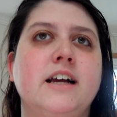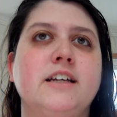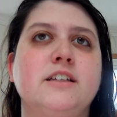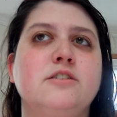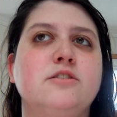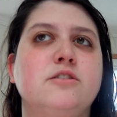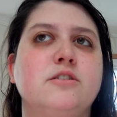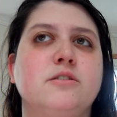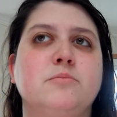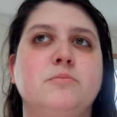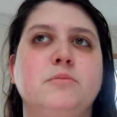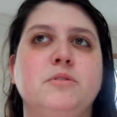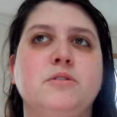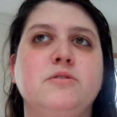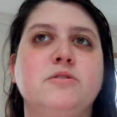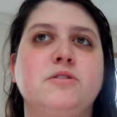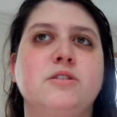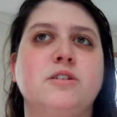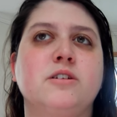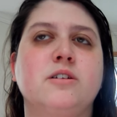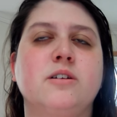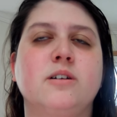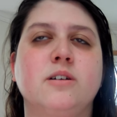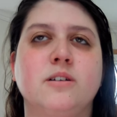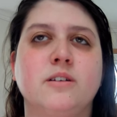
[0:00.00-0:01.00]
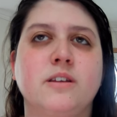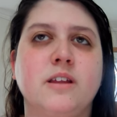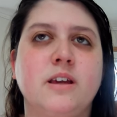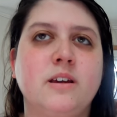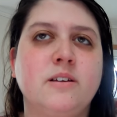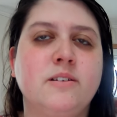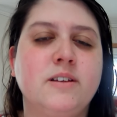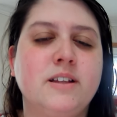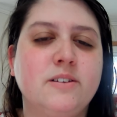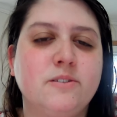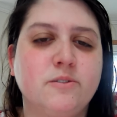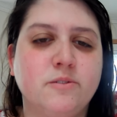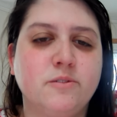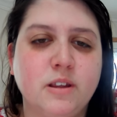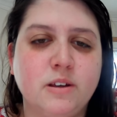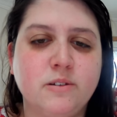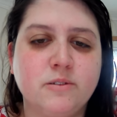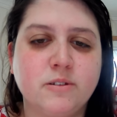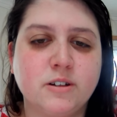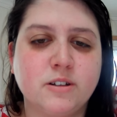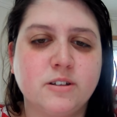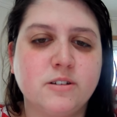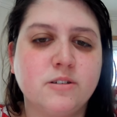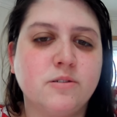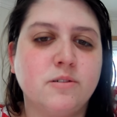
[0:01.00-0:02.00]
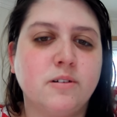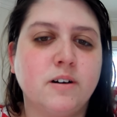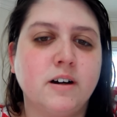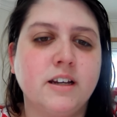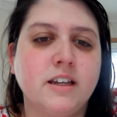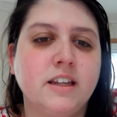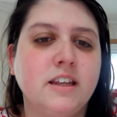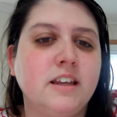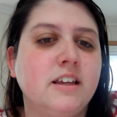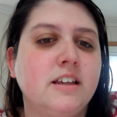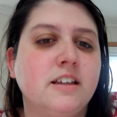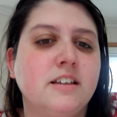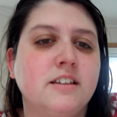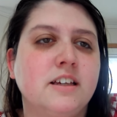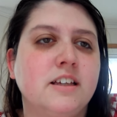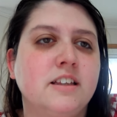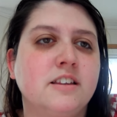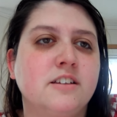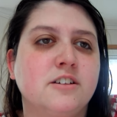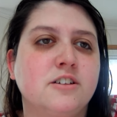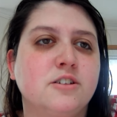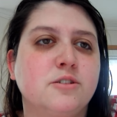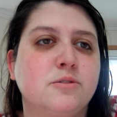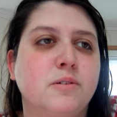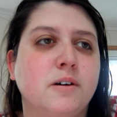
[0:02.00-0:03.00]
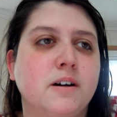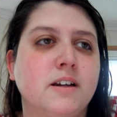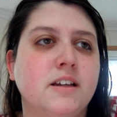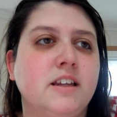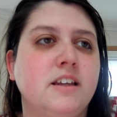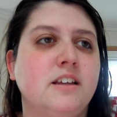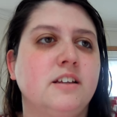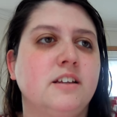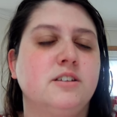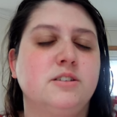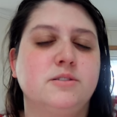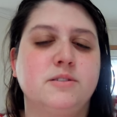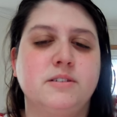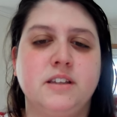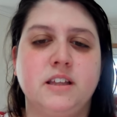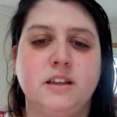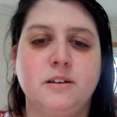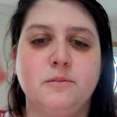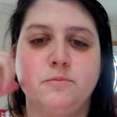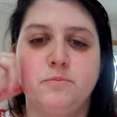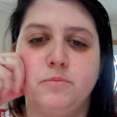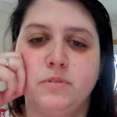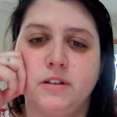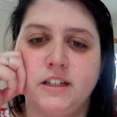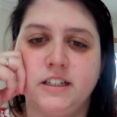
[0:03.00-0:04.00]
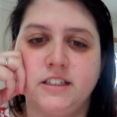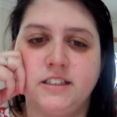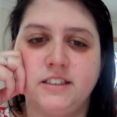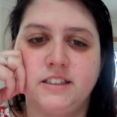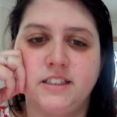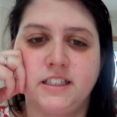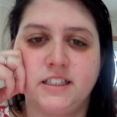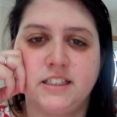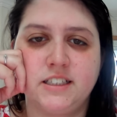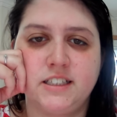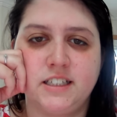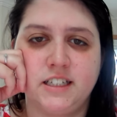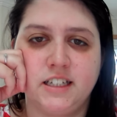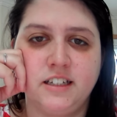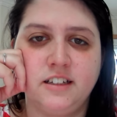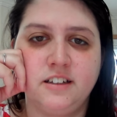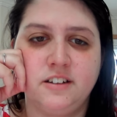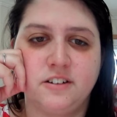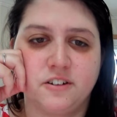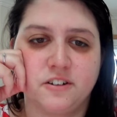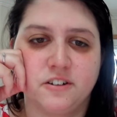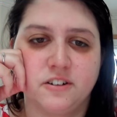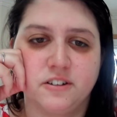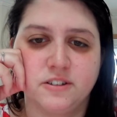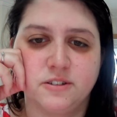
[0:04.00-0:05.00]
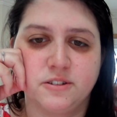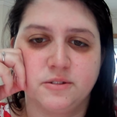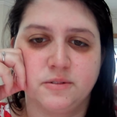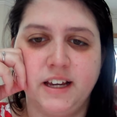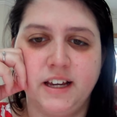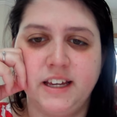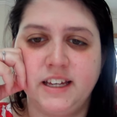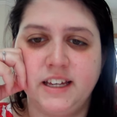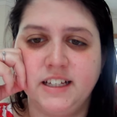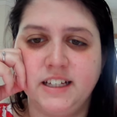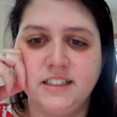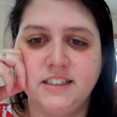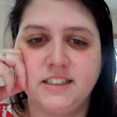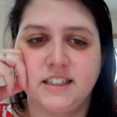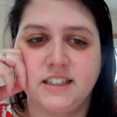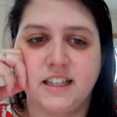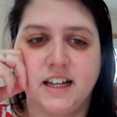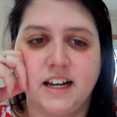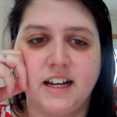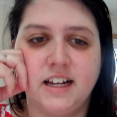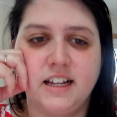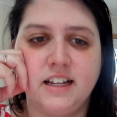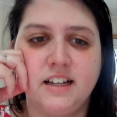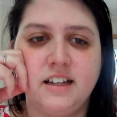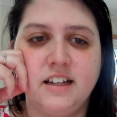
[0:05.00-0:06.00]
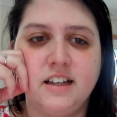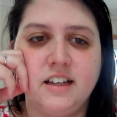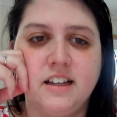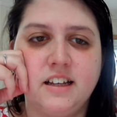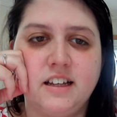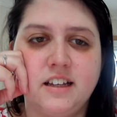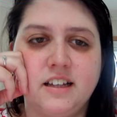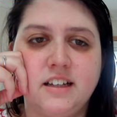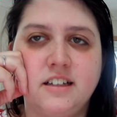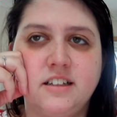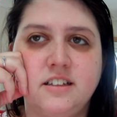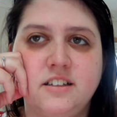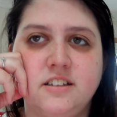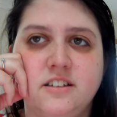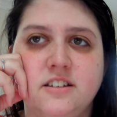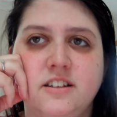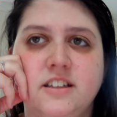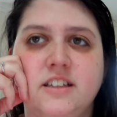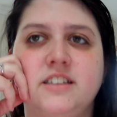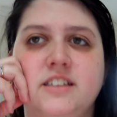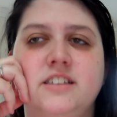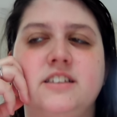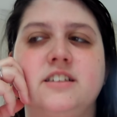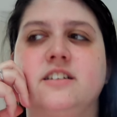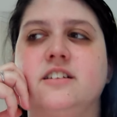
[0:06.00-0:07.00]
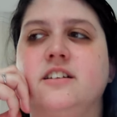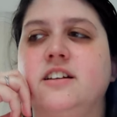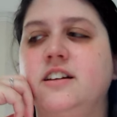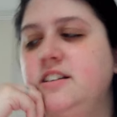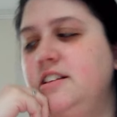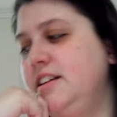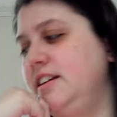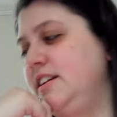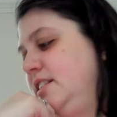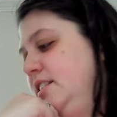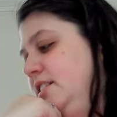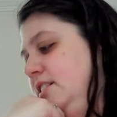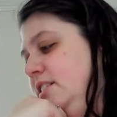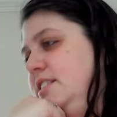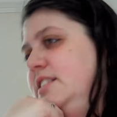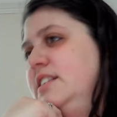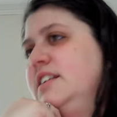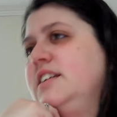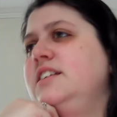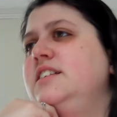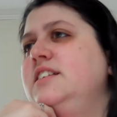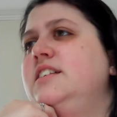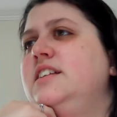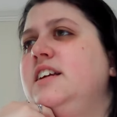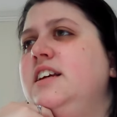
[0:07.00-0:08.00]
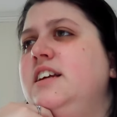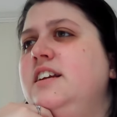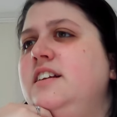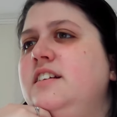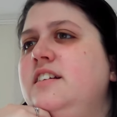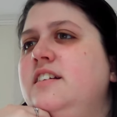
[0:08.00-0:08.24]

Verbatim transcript: School Musical, they they were 20 in their 20s when they played 16 year olds. Why is that? Do they still look like they're 16?